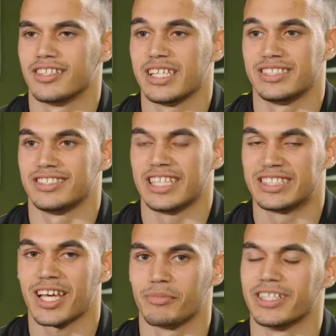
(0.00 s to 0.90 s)

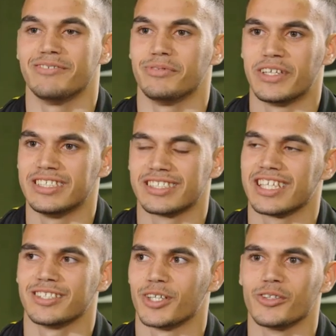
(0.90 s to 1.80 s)
It's unbelievable. He just
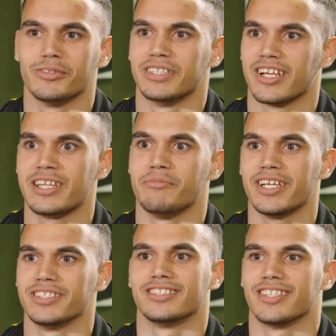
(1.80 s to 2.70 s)
kicked the goal on me, like Eddie
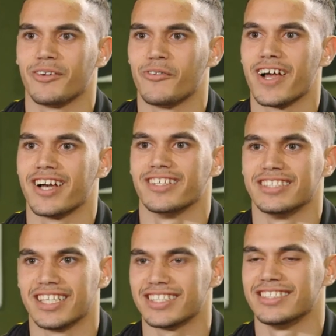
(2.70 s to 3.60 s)
Betts. Like, wow,
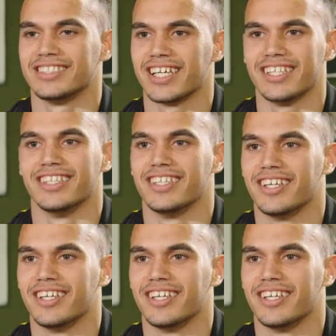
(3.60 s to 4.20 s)
that's insane.